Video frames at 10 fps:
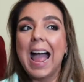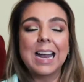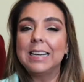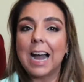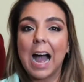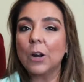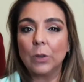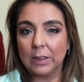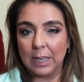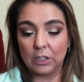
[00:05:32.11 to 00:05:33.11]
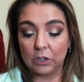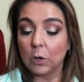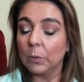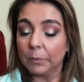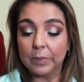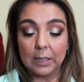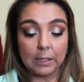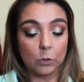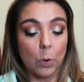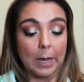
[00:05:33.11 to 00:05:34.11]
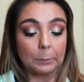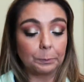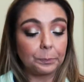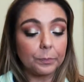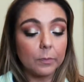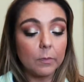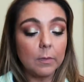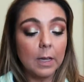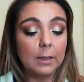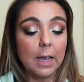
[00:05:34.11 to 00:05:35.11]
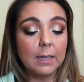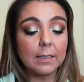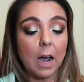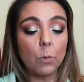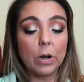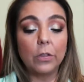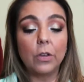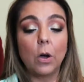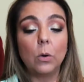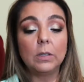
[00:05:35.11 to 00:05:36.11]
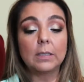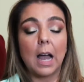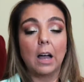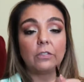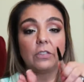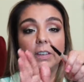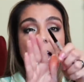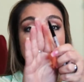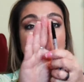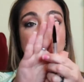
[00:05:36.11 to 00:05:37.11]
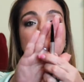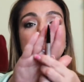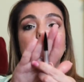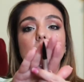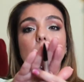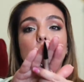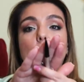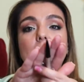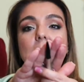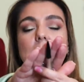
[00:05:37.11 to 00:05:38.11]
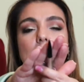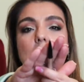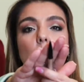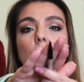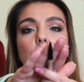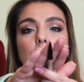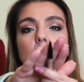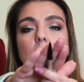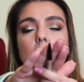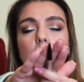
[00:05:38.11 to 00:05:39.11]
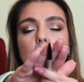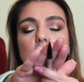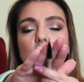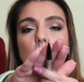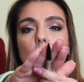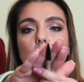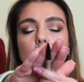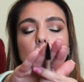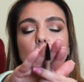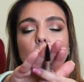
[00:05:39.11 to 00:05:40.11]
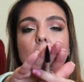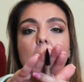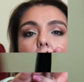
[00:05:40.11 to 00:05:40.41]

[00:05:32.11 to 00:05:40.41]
And I don't think so. This is why. It's got one of those flat points, and I will put a picture or a b-roll.